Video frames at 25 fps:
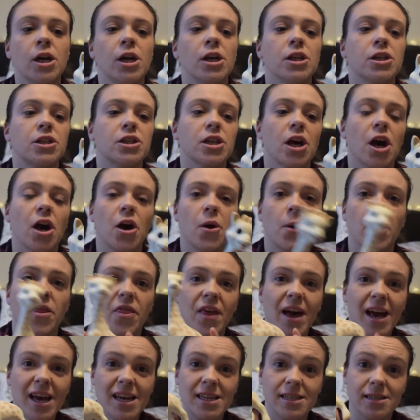So
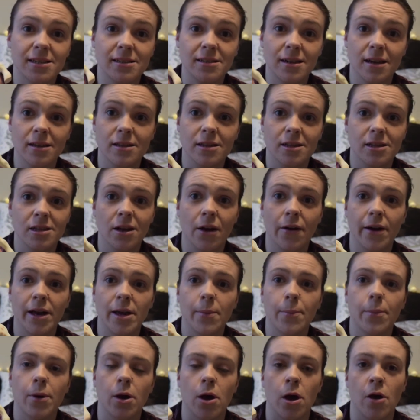that is another
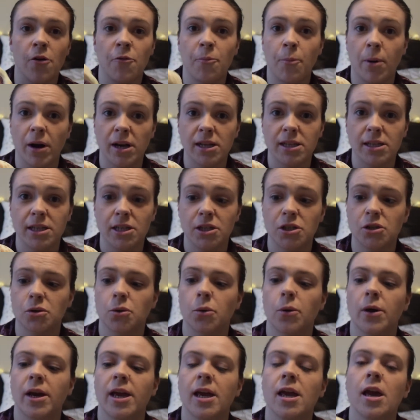type of bitey
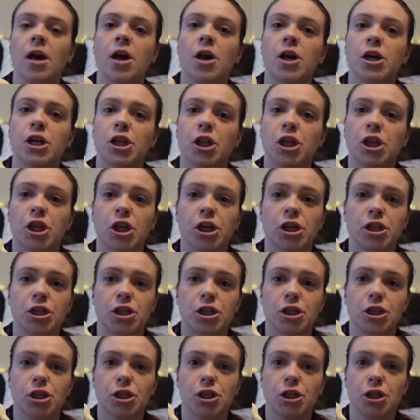toy
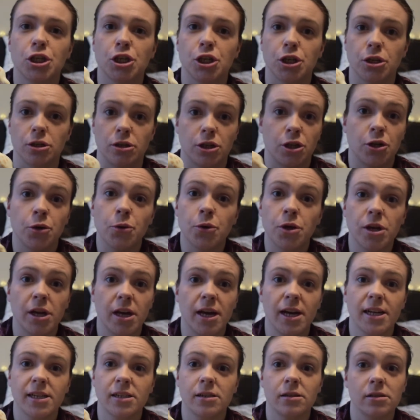that you
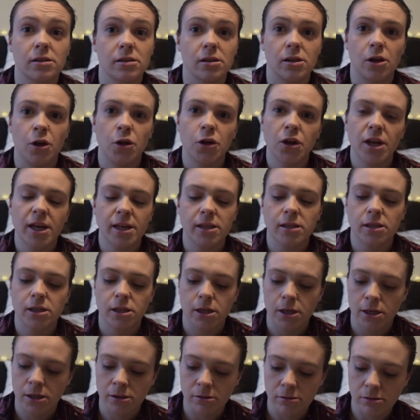can look
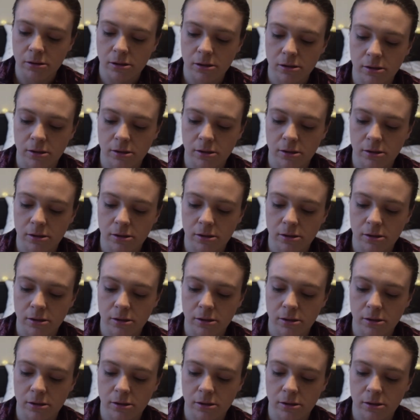into.